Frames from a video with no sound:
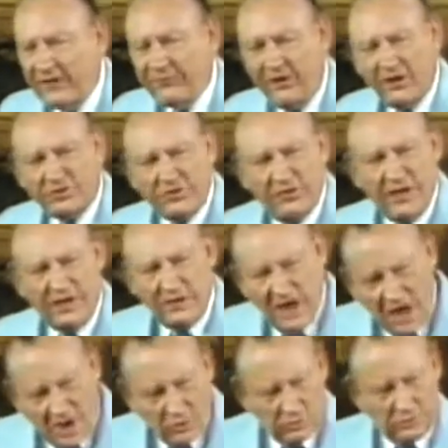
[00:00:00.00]
function there?"
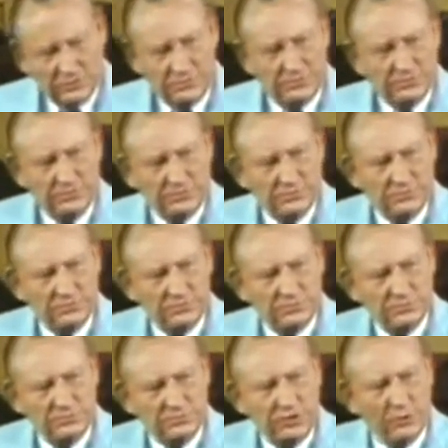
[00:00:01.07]
No,
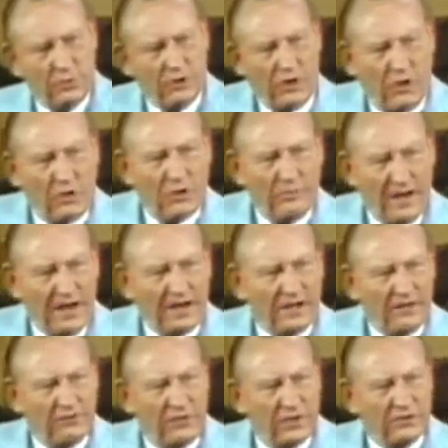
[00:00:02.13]
you won't
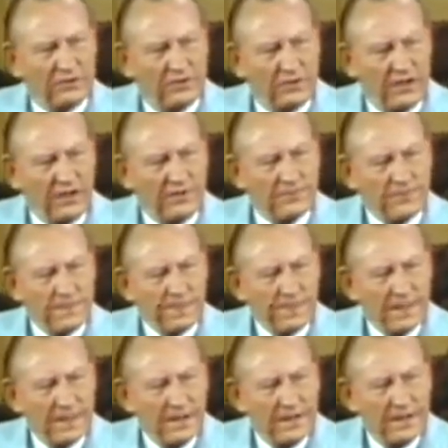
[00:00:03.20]
automatically function there.
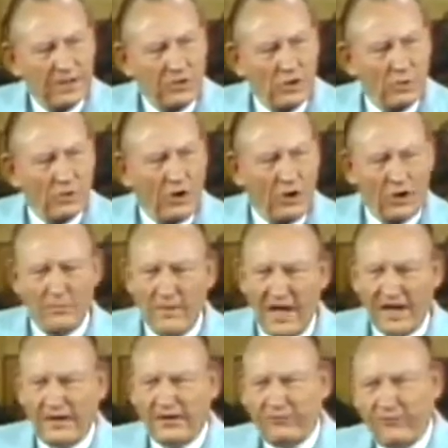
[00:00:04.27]
You will
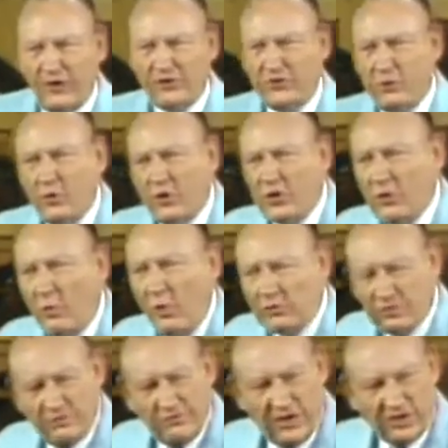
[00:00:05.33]
automatically function where you want
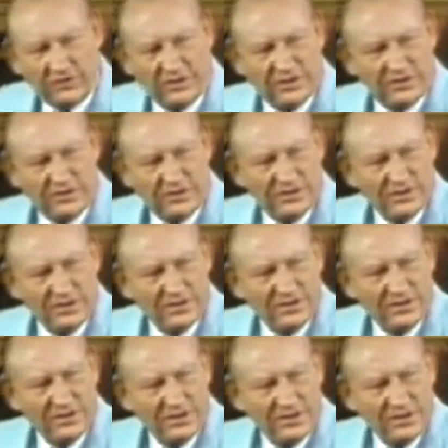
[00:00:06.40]
to function.
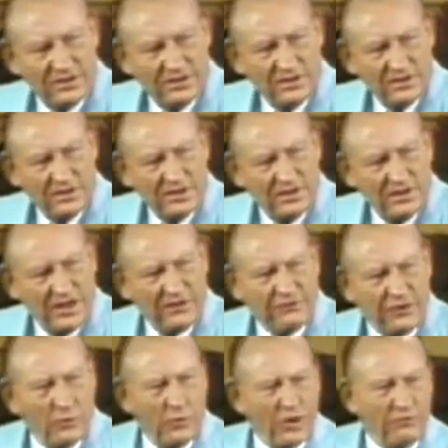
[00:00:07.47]
If
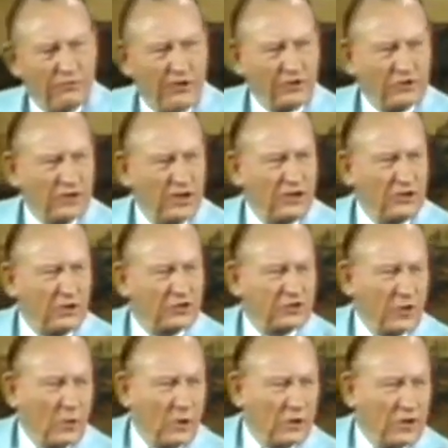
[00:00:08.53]
you want to function in your
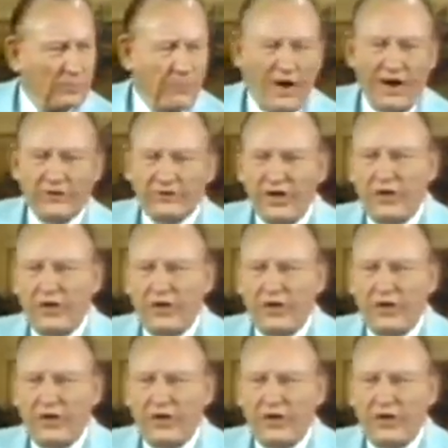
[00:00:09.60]
solar parts,